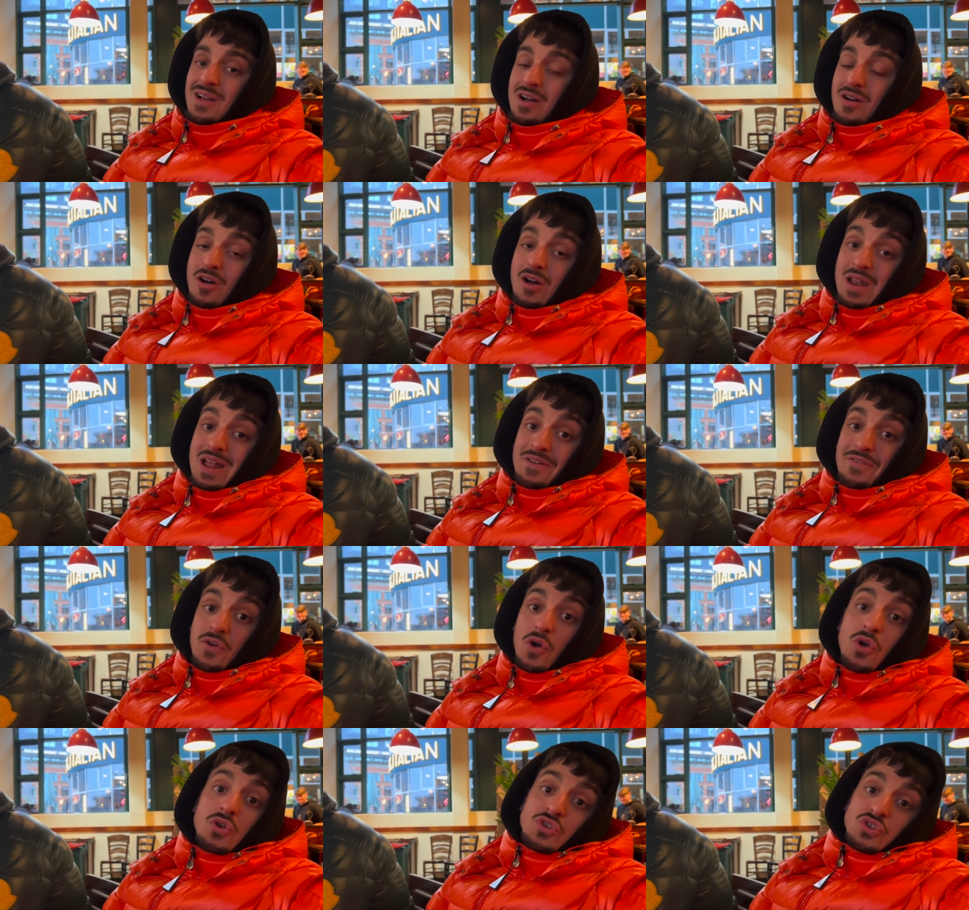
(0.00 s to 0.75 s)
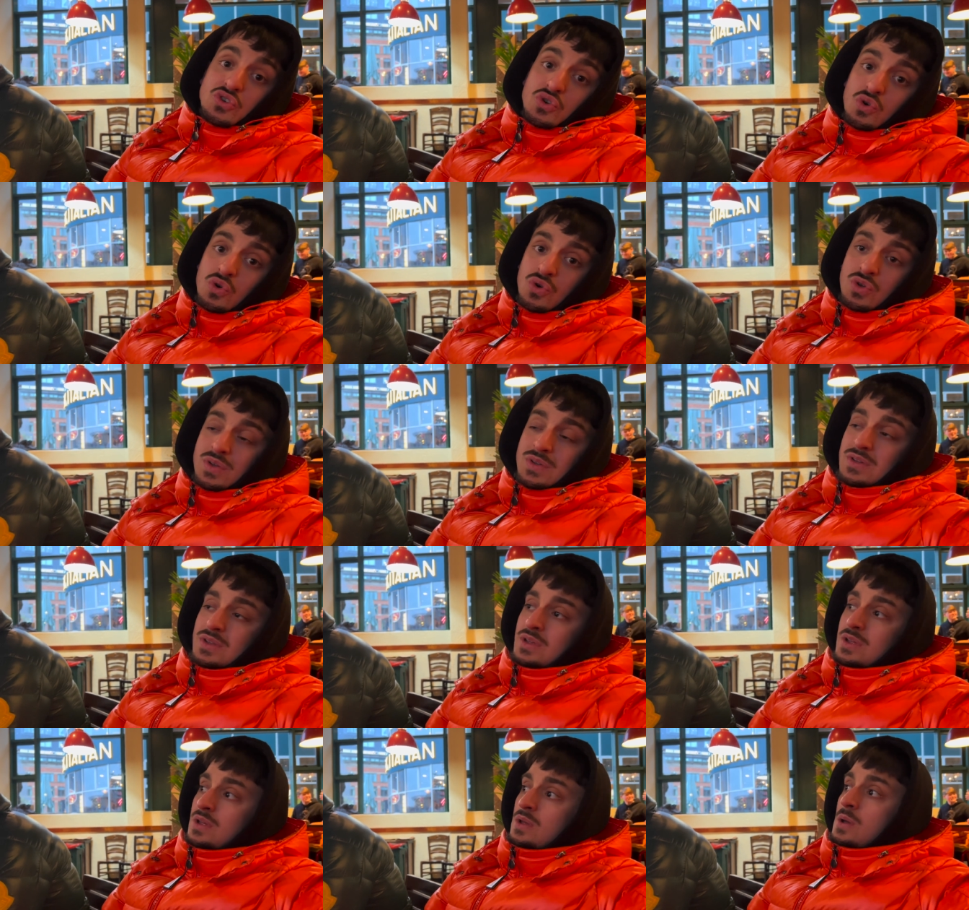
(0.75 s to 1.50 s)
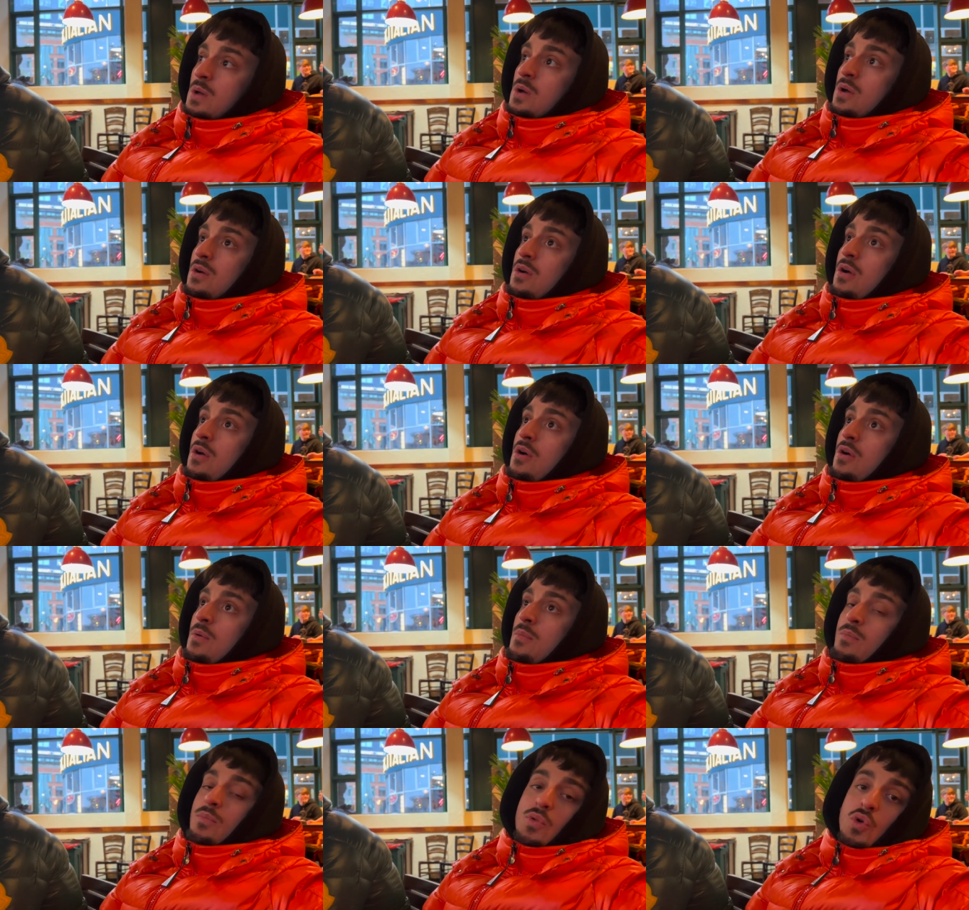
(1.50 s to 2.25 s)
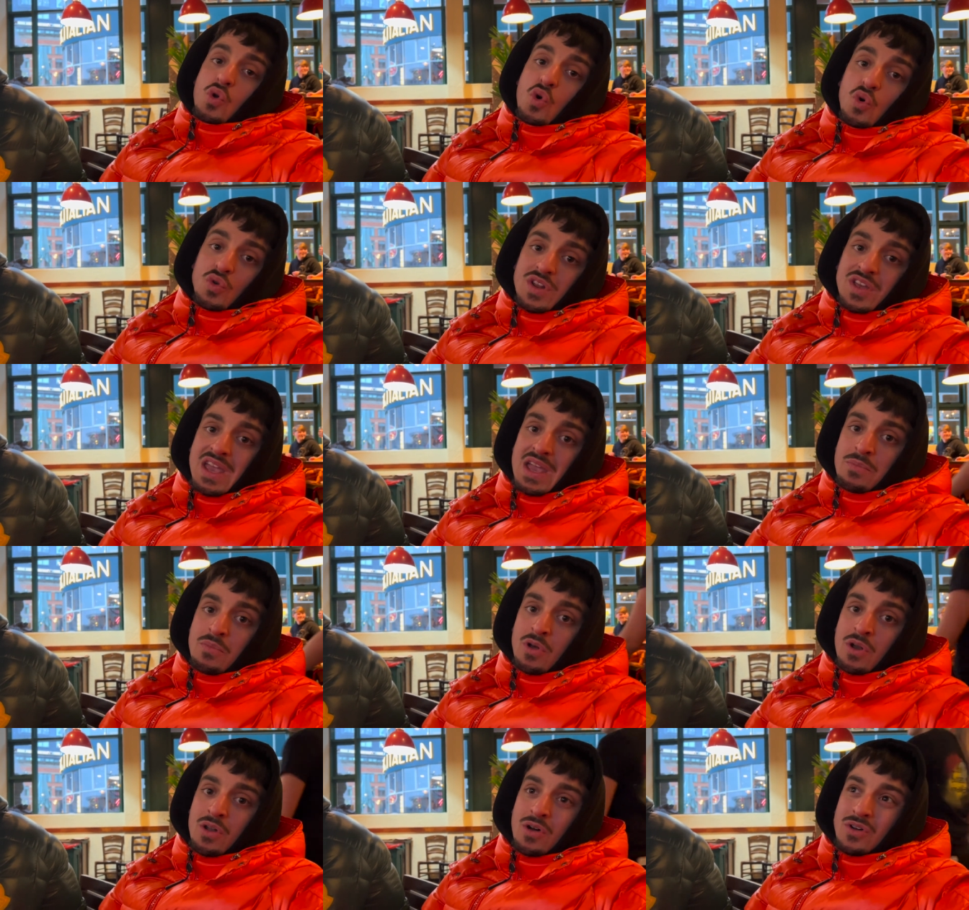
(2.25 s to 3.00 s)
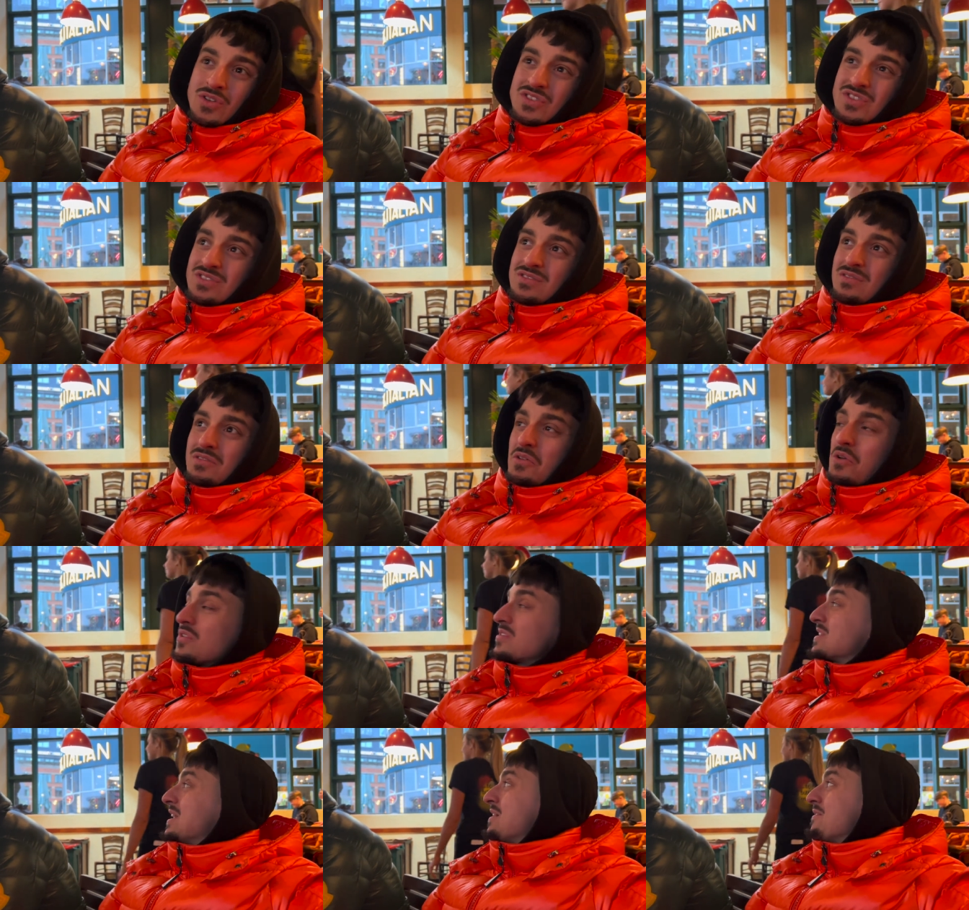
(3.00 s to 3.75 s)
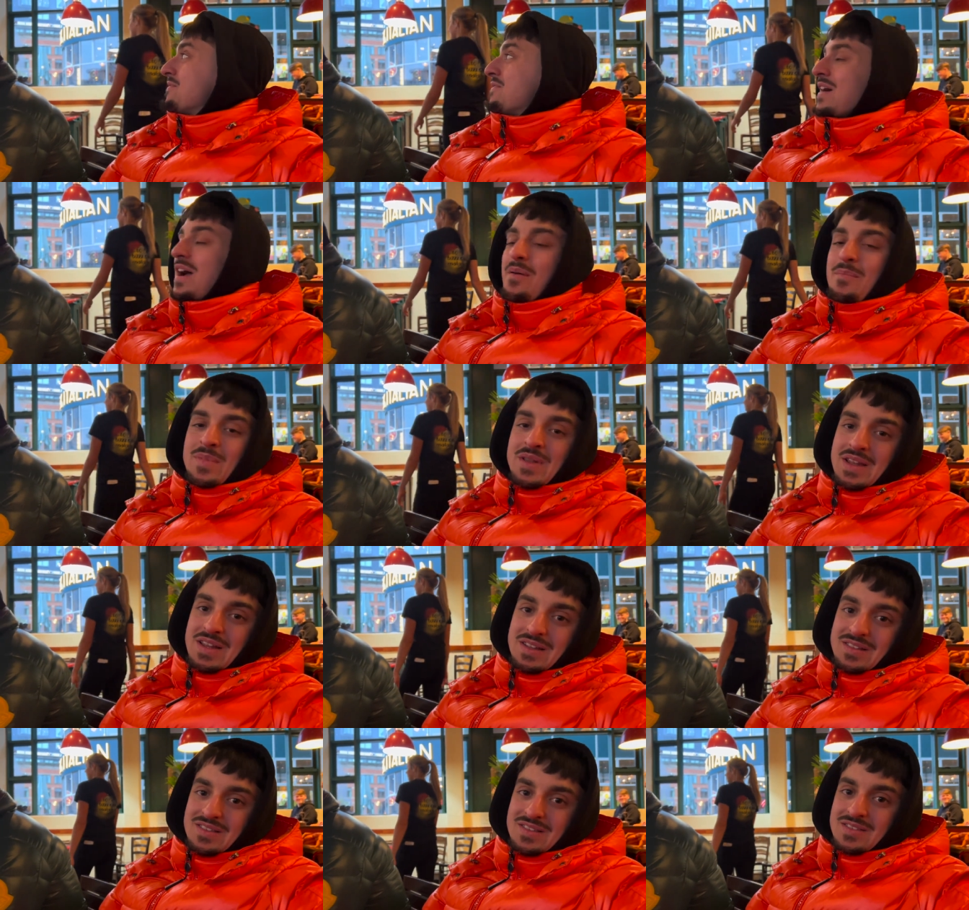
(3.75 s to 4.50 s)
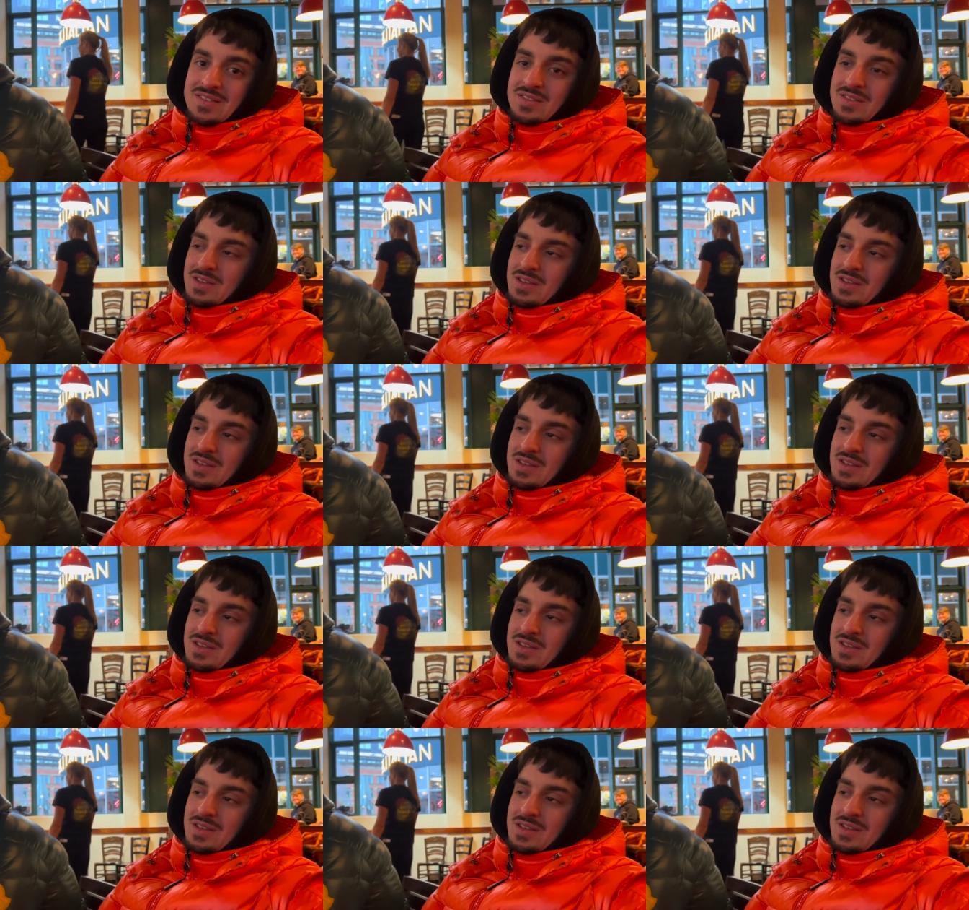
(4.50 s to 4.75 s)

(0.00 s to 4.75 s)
Can't lie, I forgot who scored. Um, Coutinho came on last, lost like five minutes,